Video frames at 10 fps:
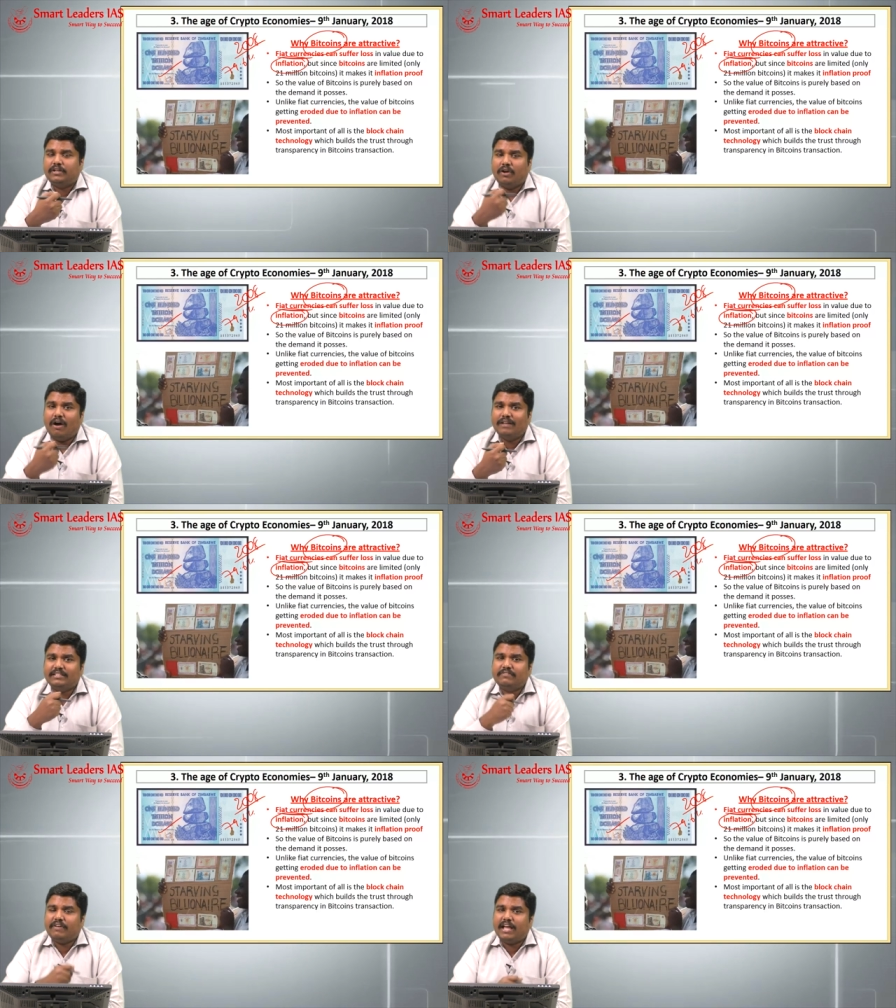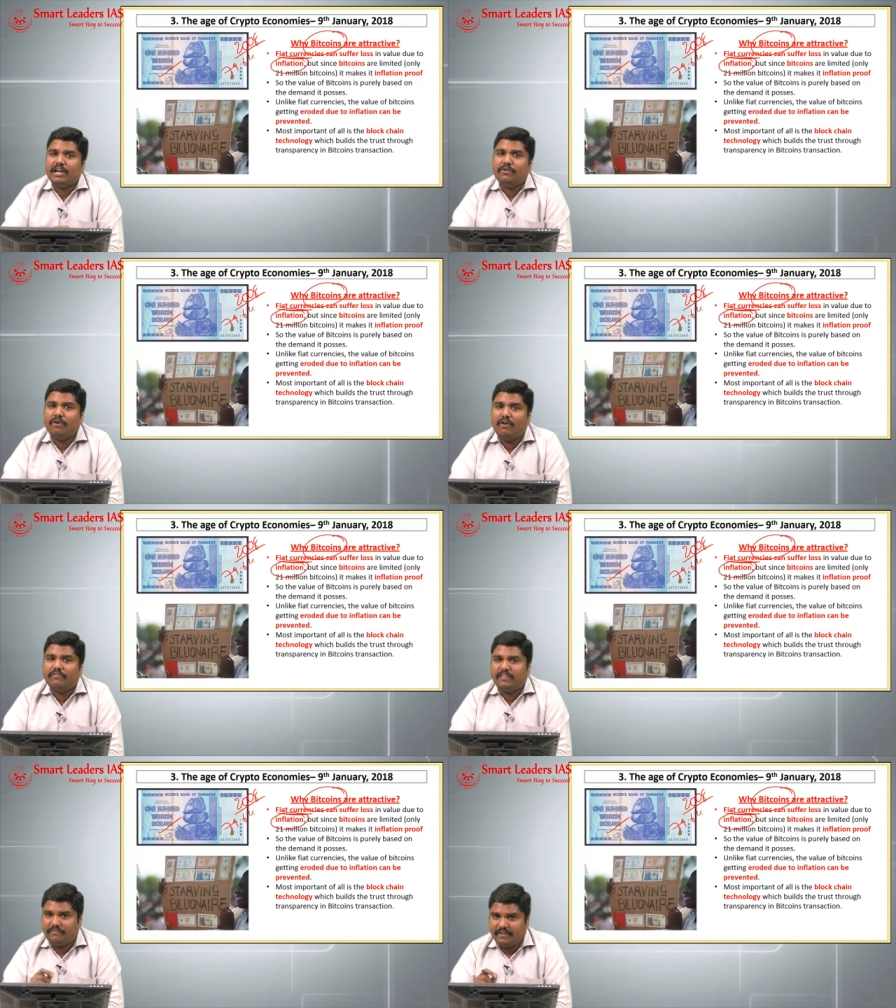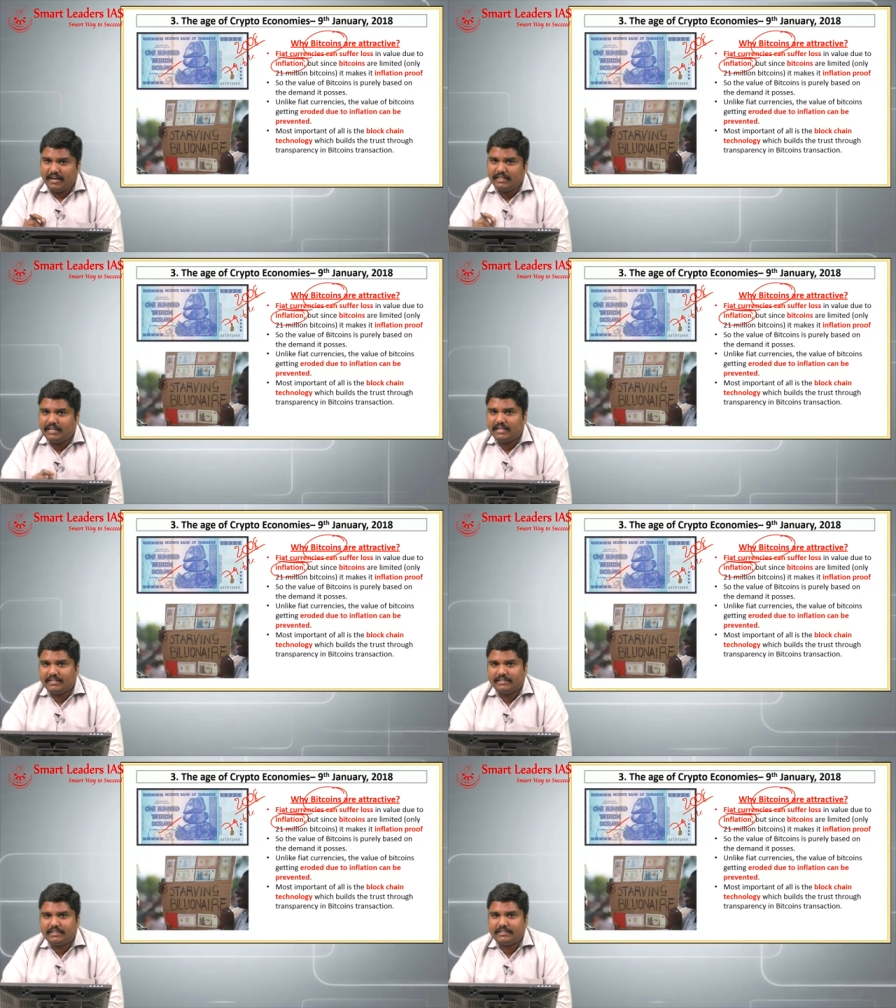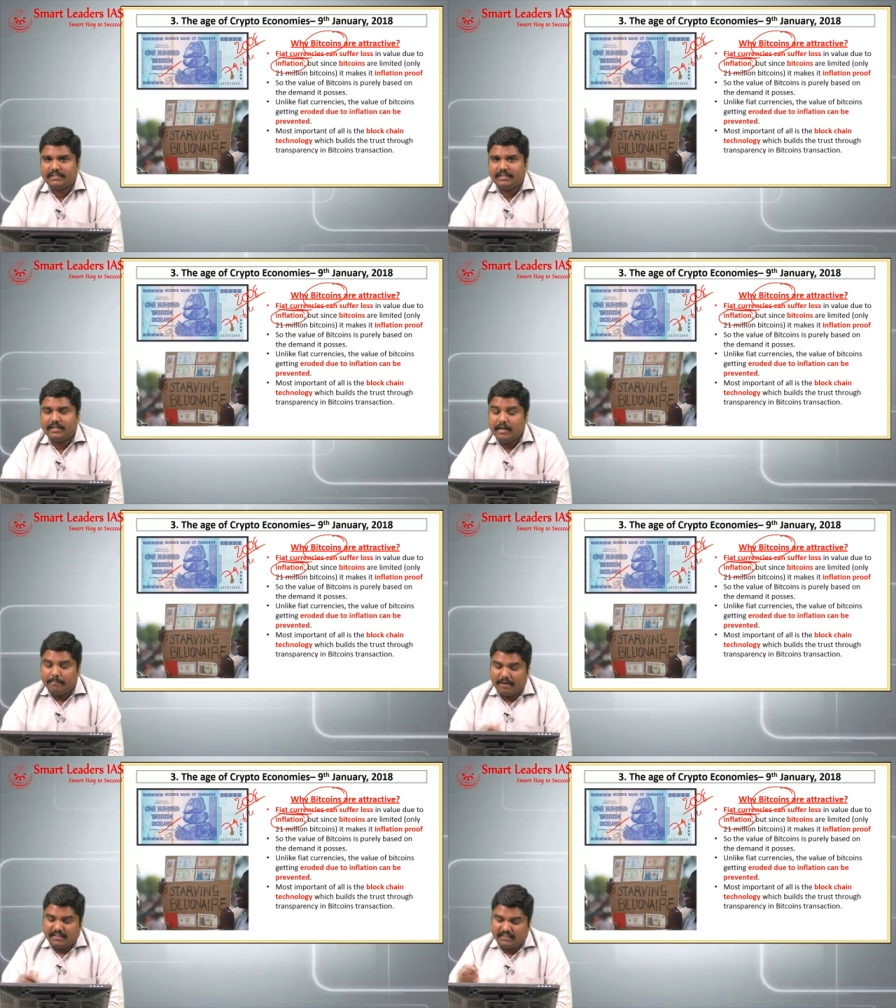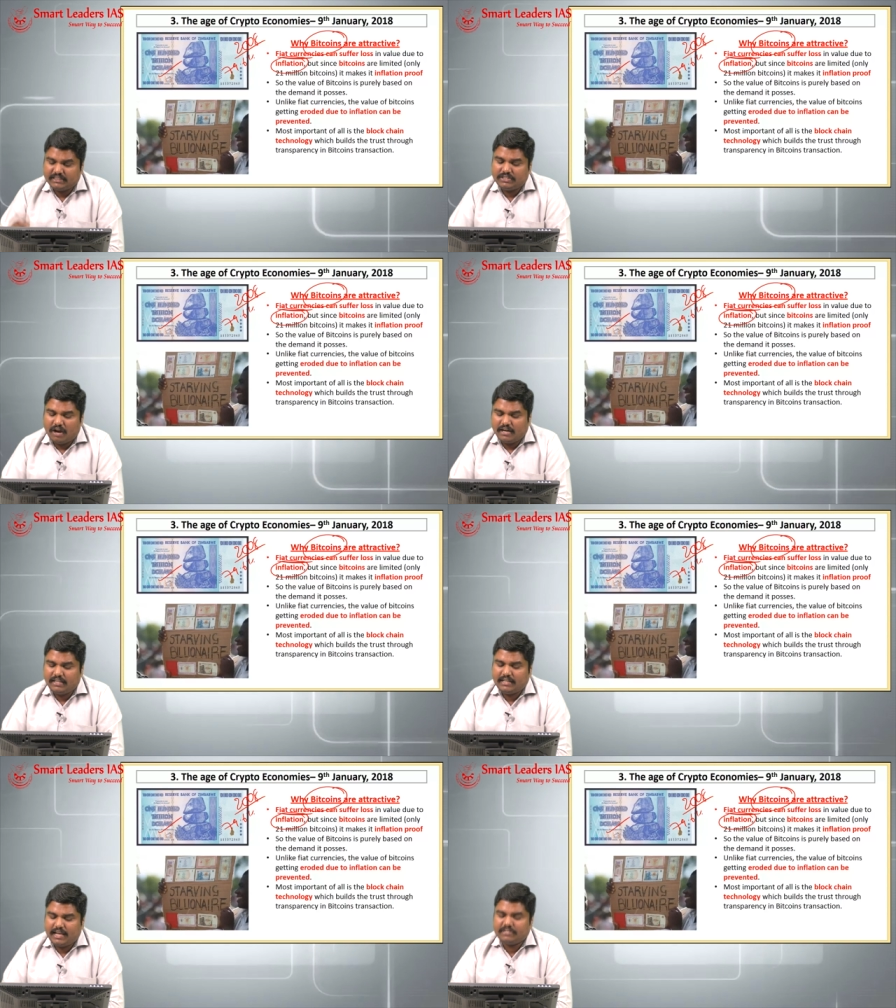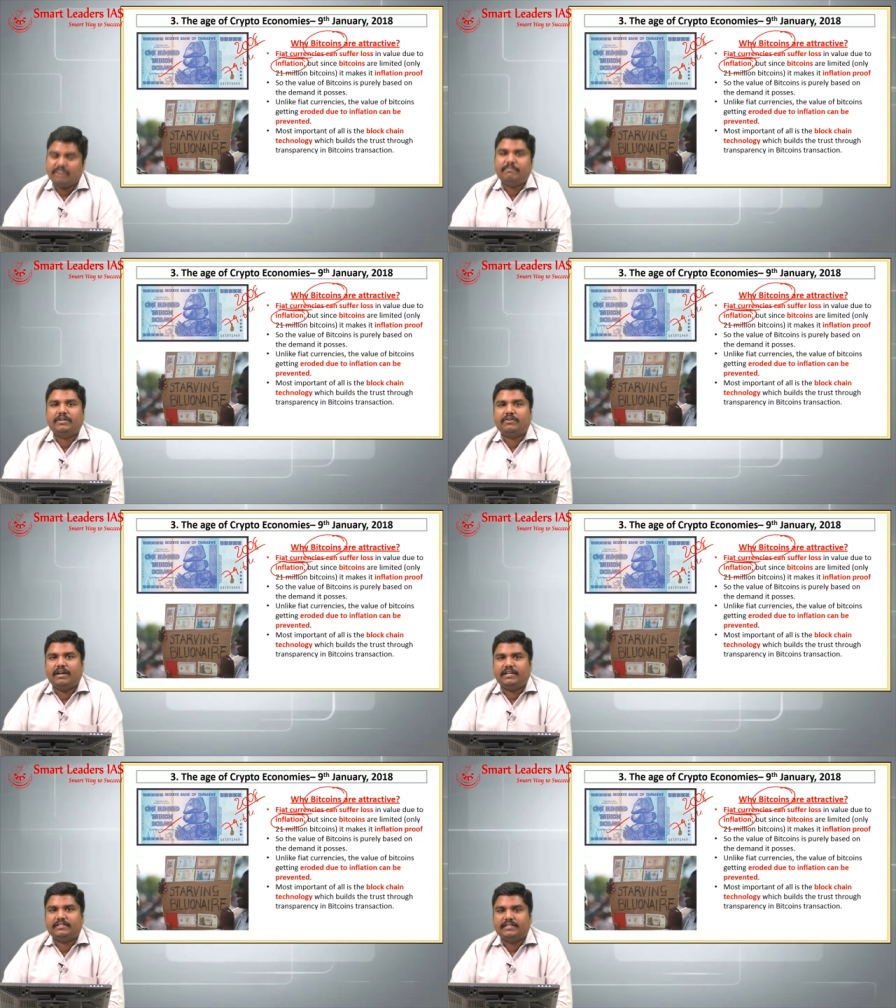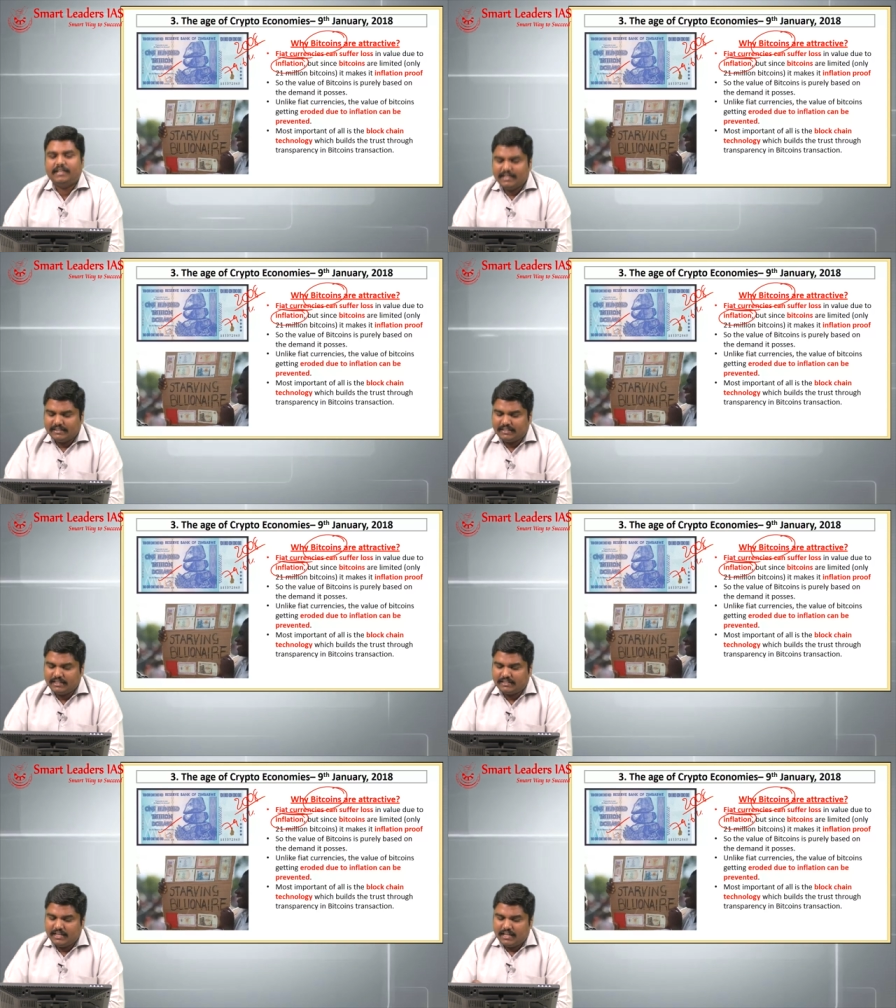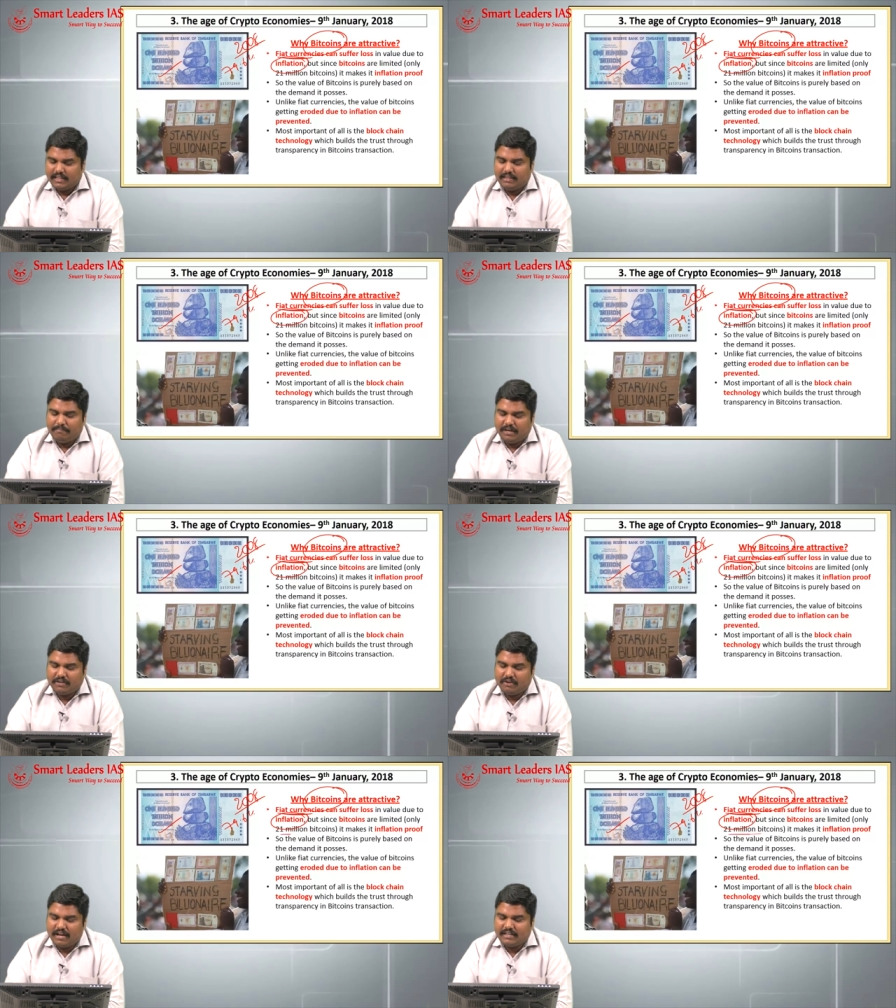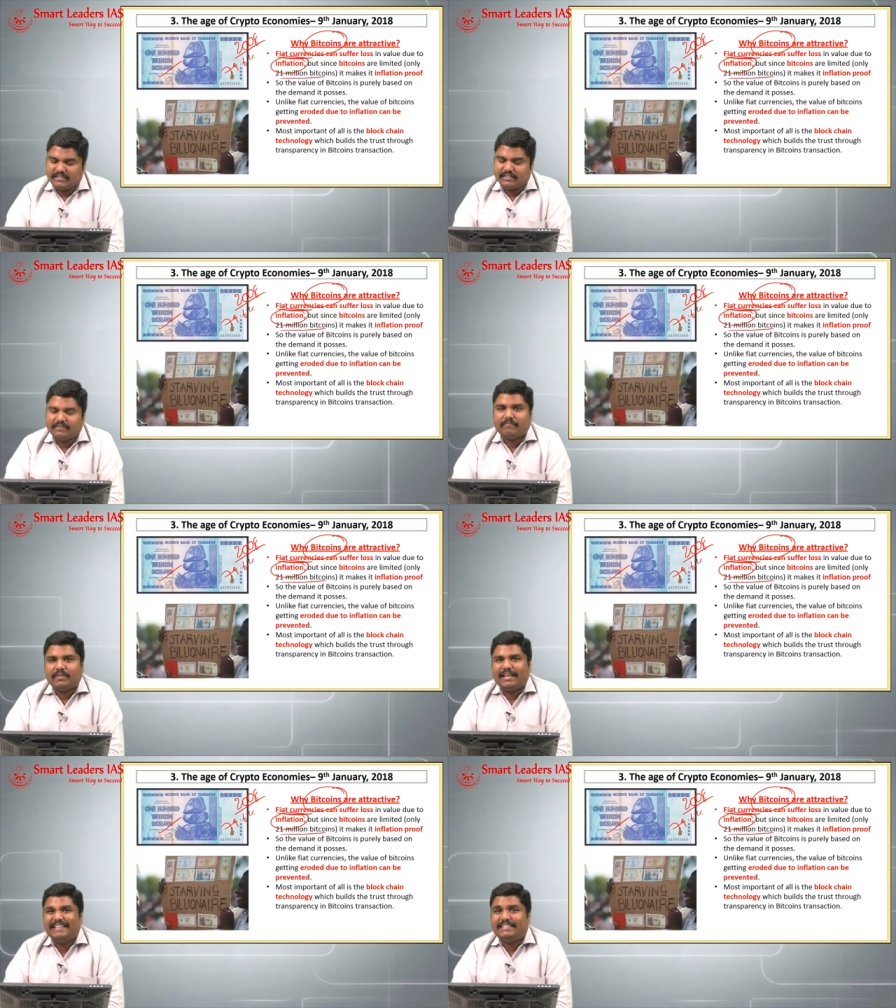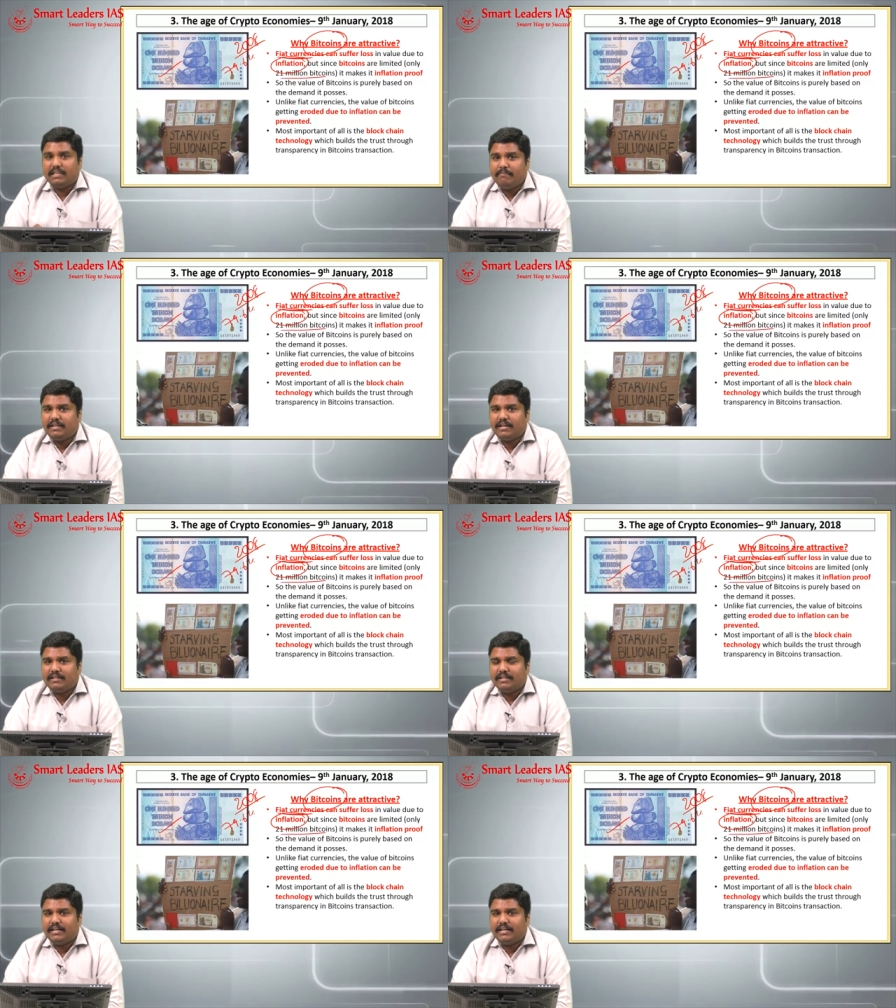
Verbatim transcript: loss in value of the fiat currencies but this is not the case of bitcoins since the bitcoins is limited.